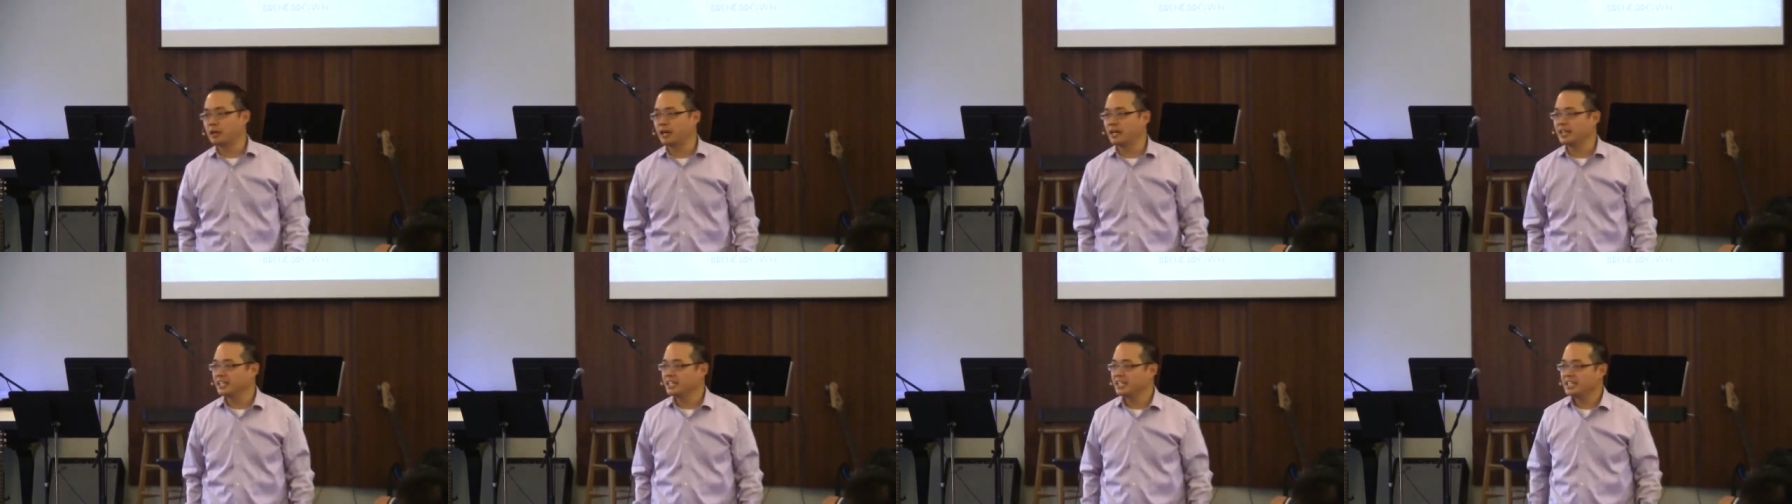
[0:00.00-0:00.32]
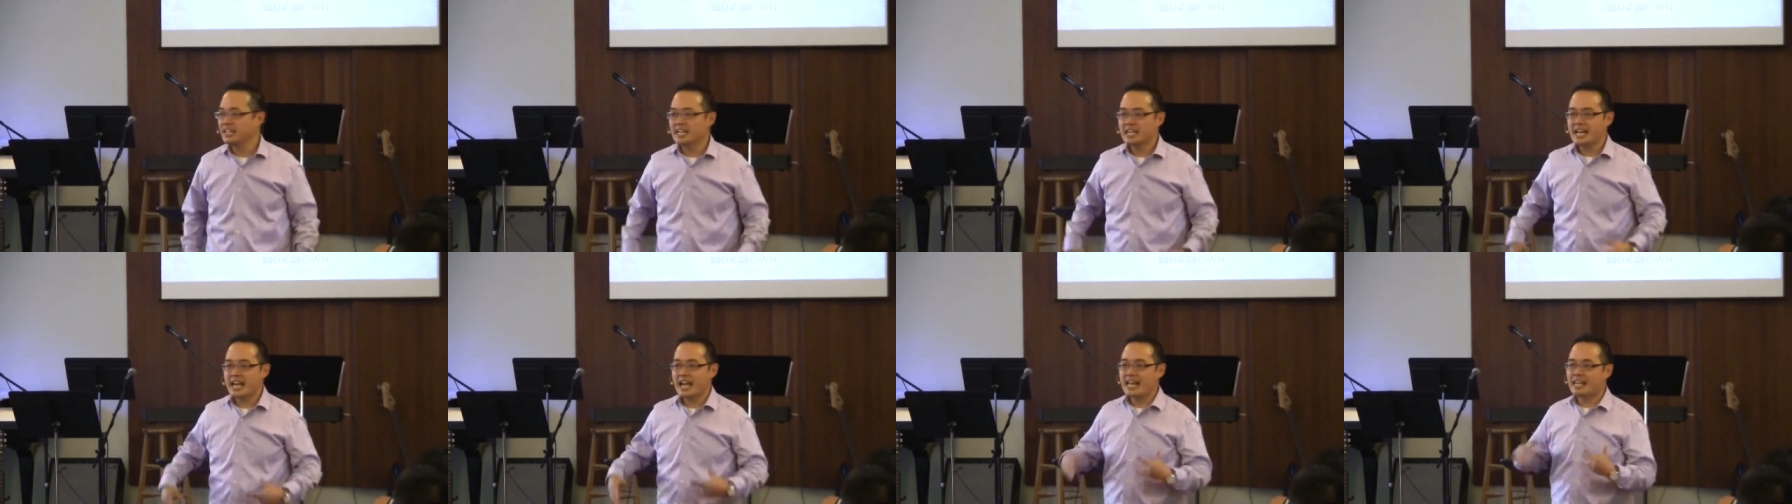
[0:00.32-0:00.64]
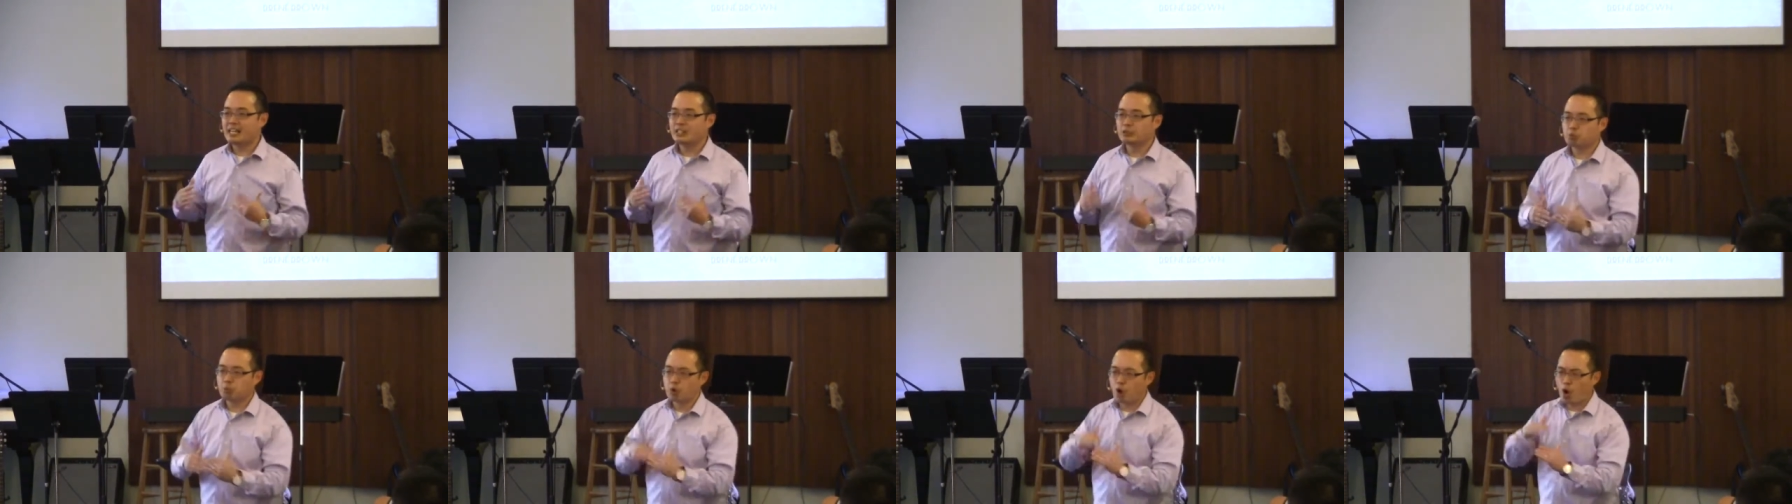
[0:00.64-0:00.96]
right?
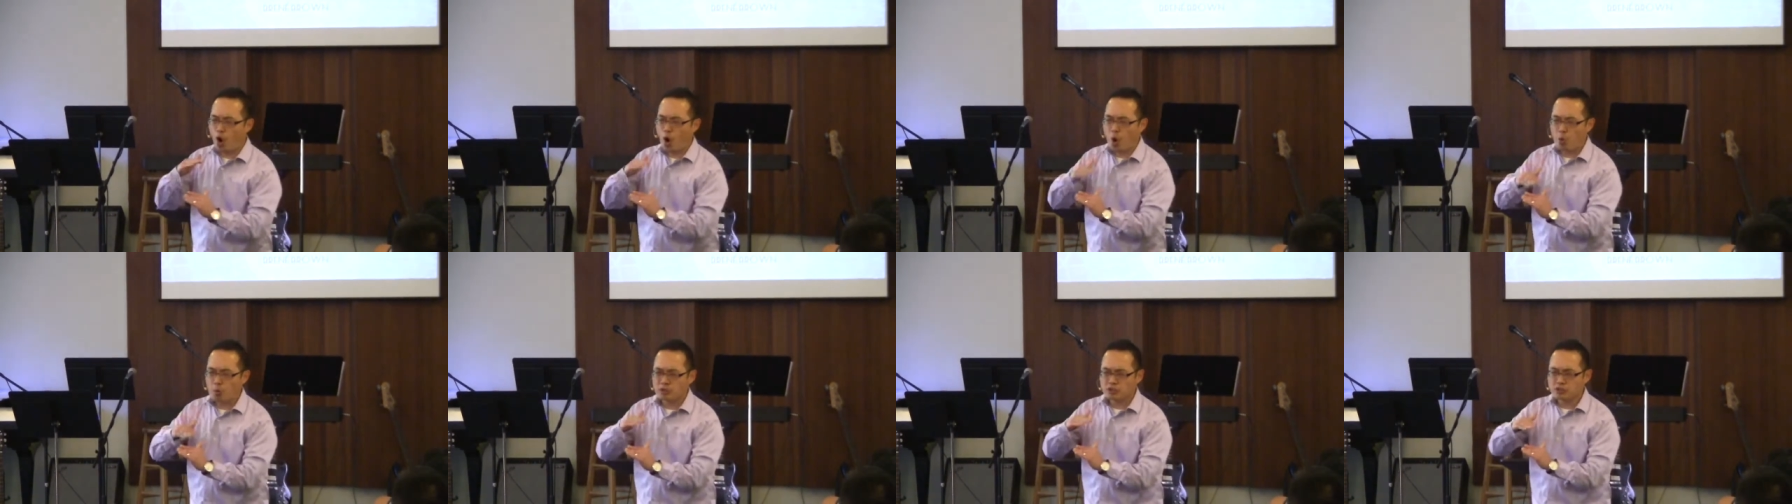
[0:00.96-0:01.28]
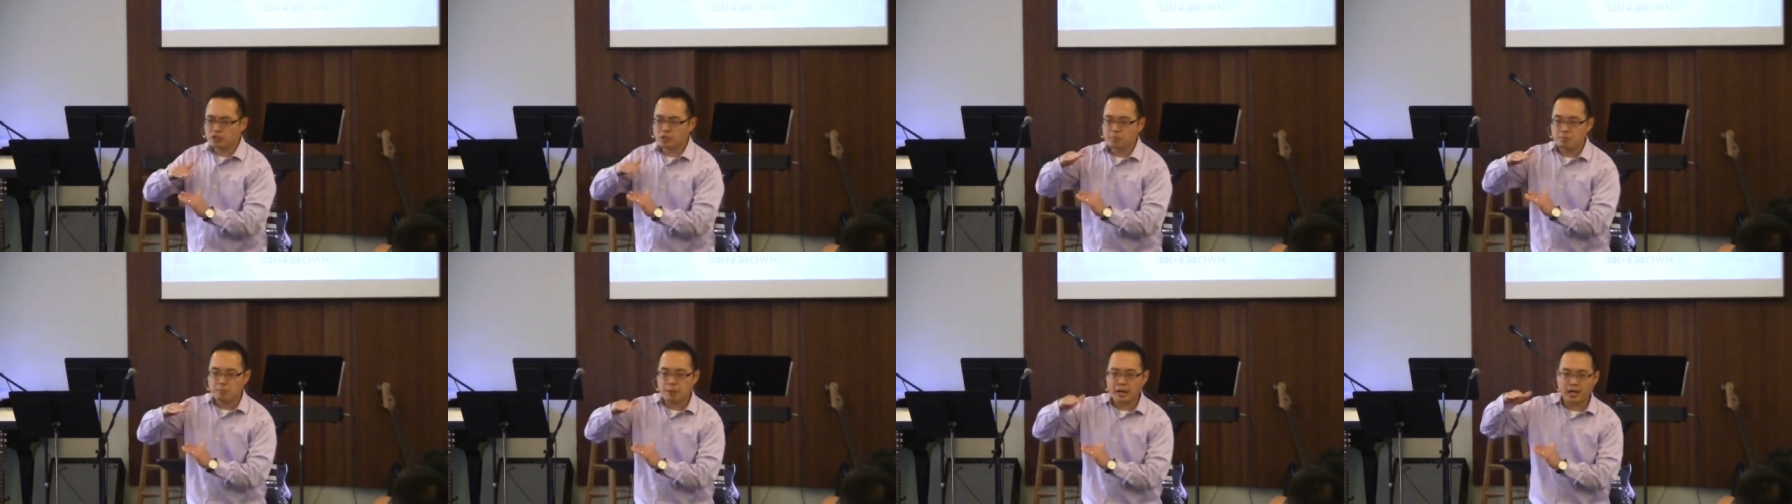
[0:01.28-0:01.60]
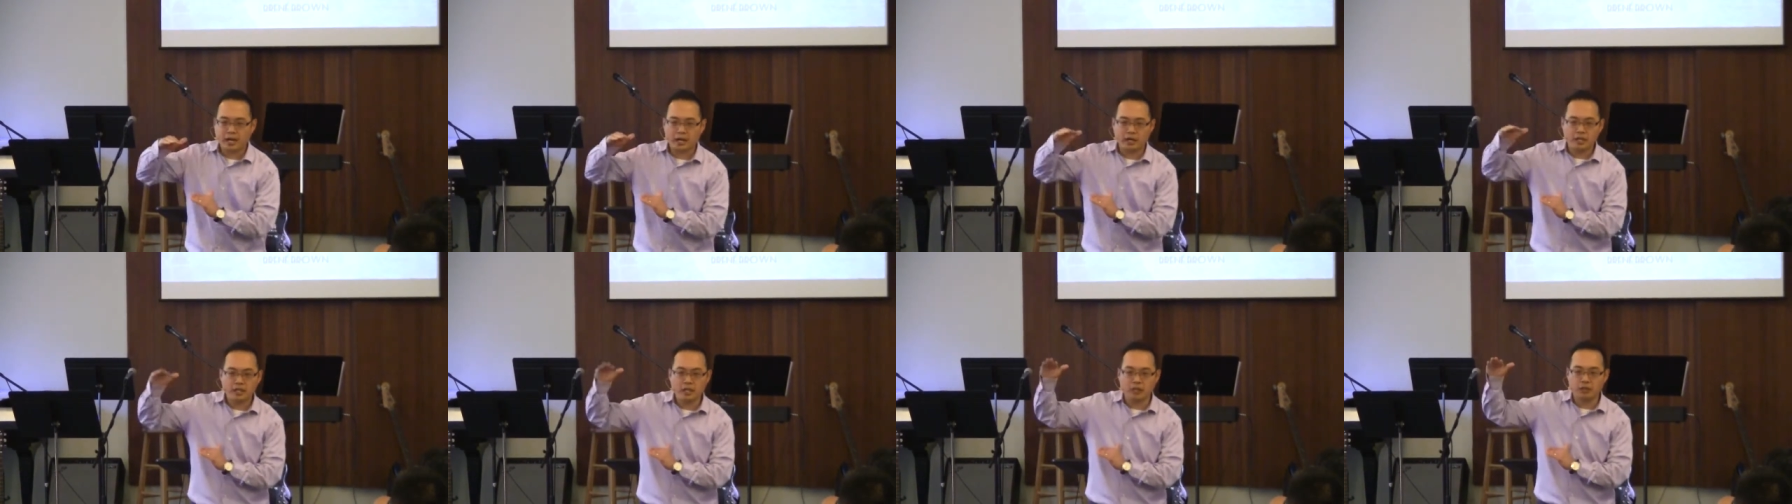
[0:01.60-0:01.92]
And it, we're always
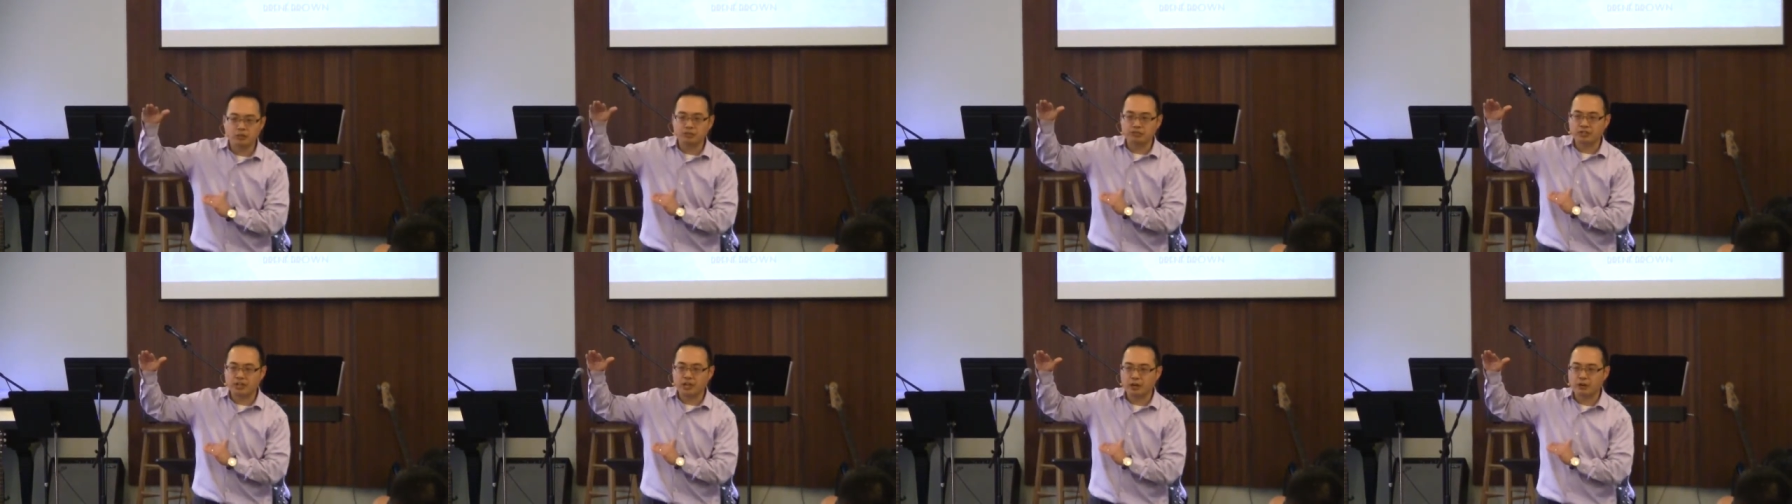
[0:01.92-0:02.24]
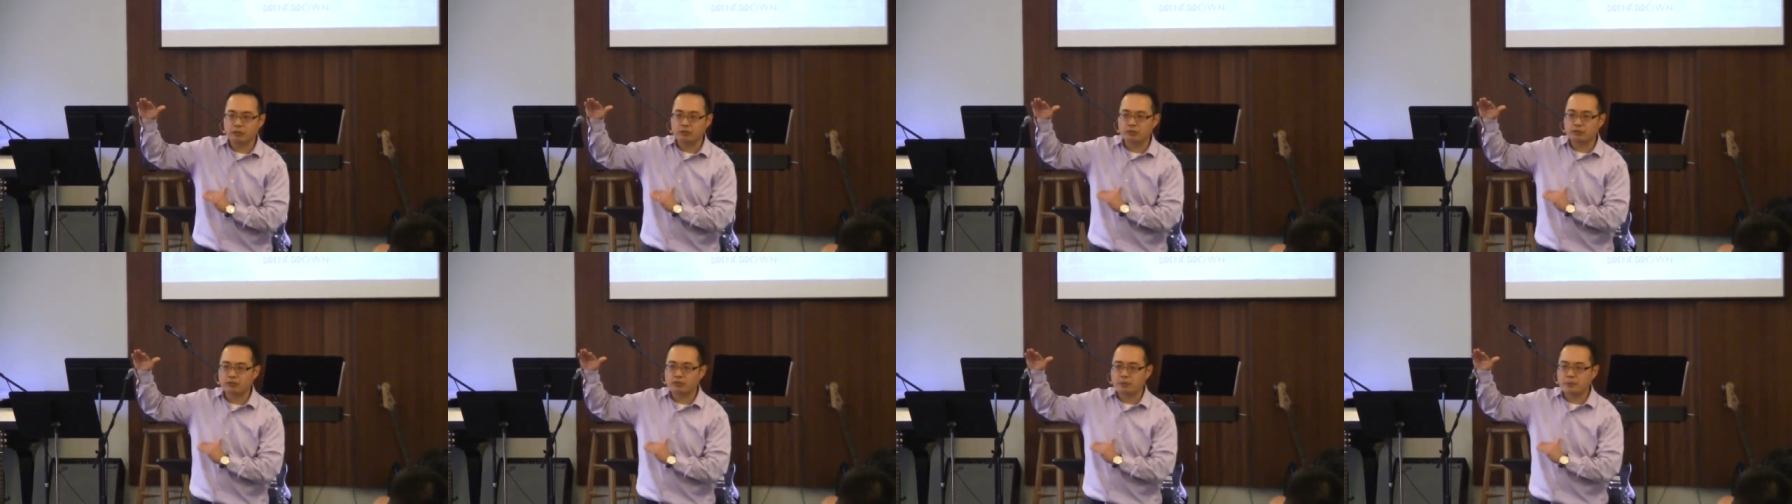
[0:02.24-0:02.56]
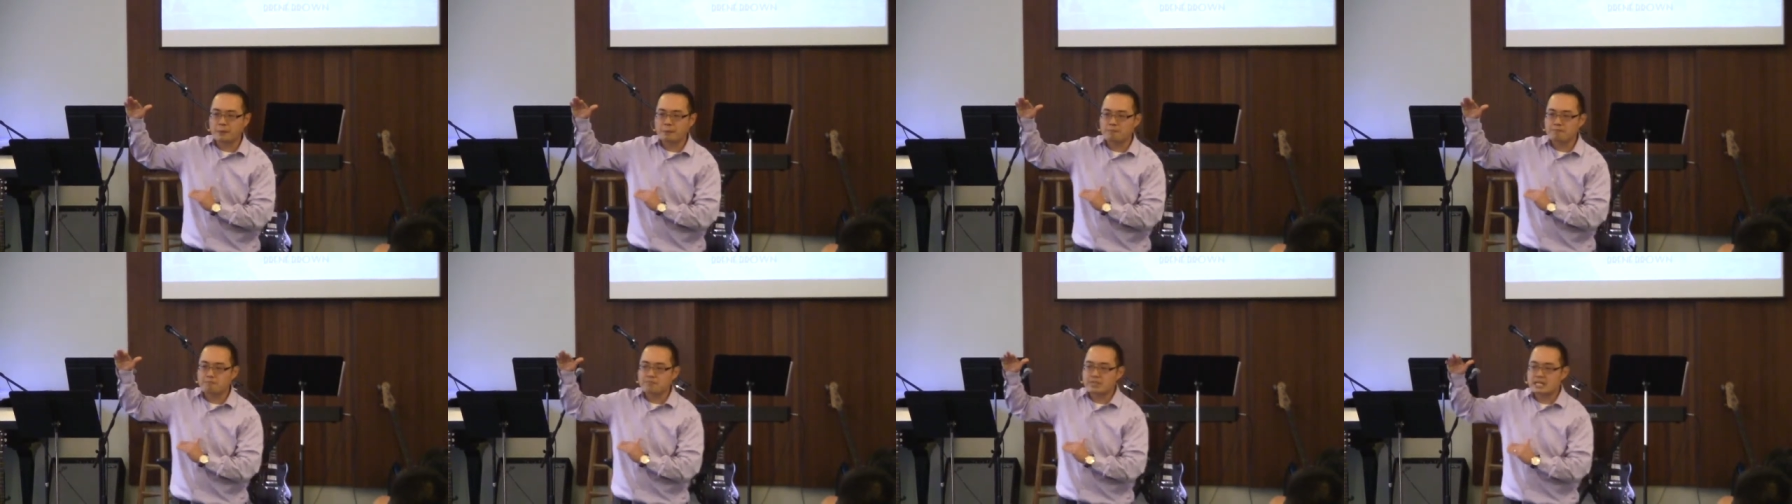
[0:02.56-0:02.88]
comparing ourselves.
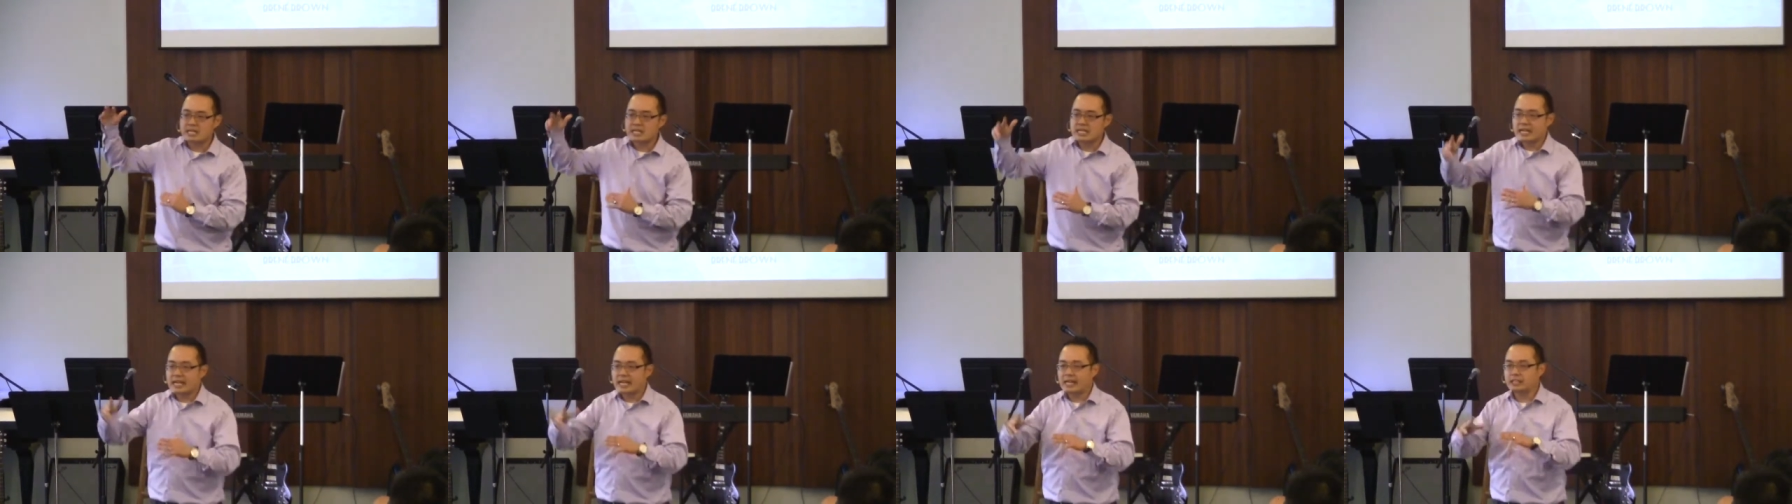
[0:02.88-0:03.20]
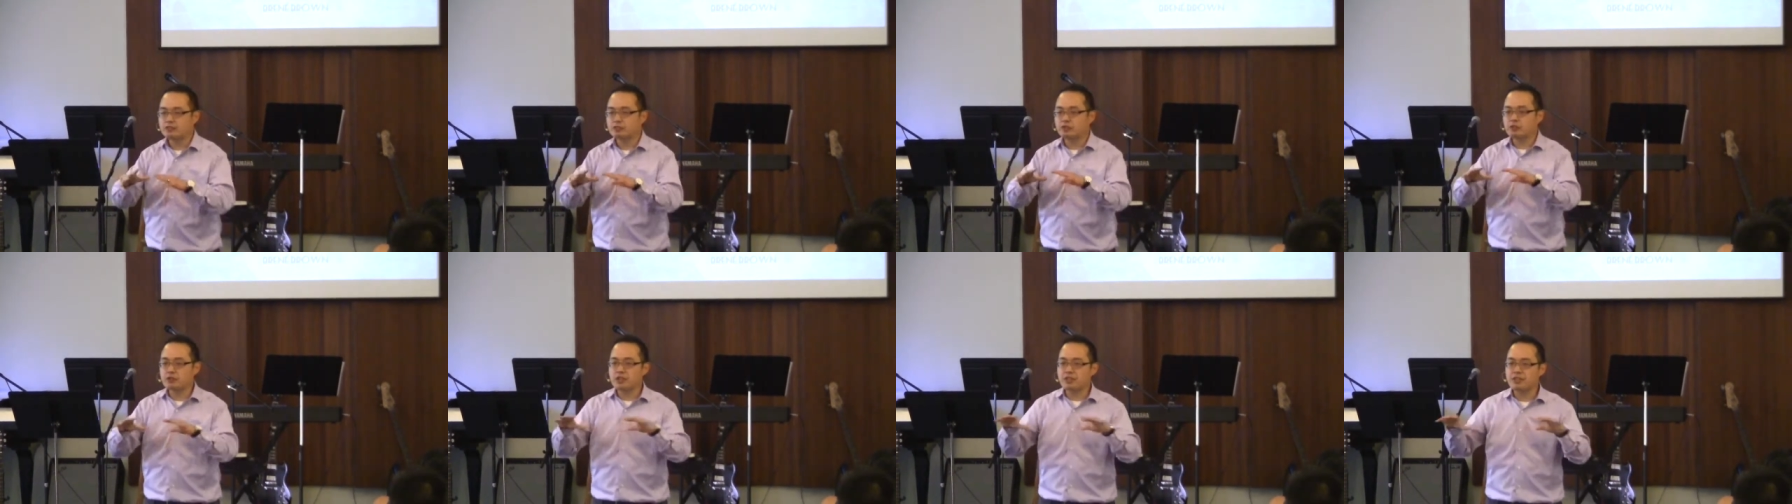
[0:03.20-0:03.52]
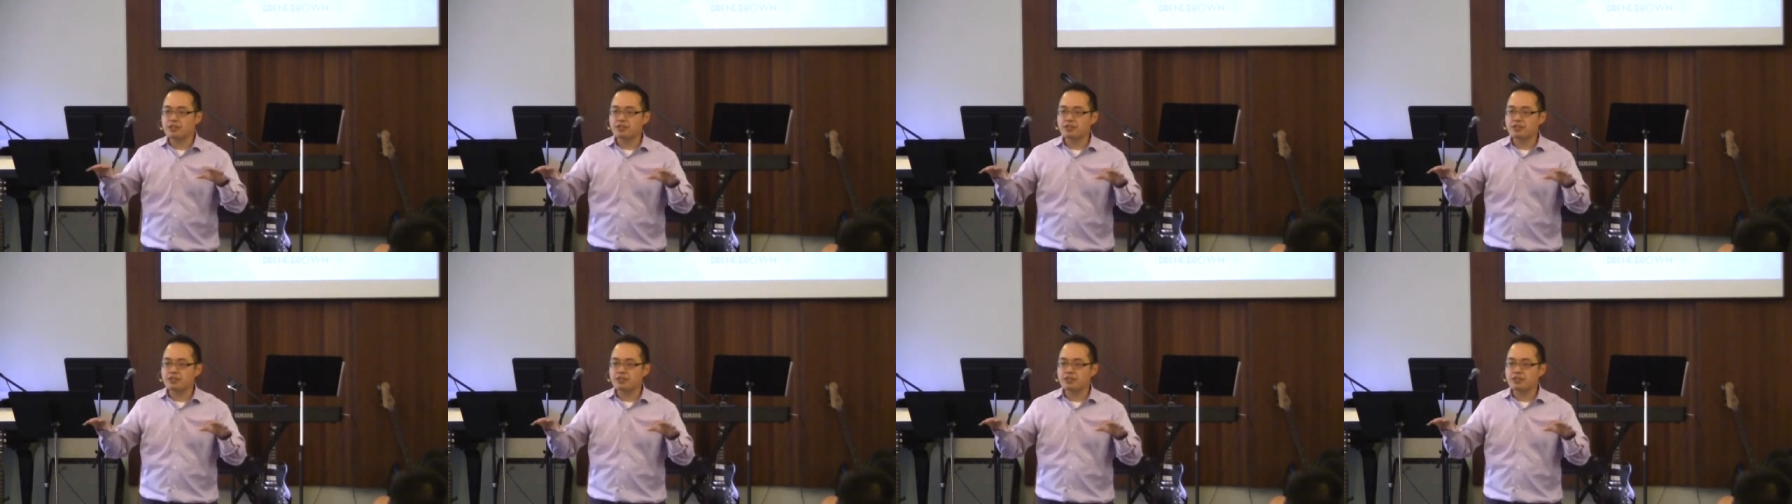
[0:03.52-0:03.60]
And so the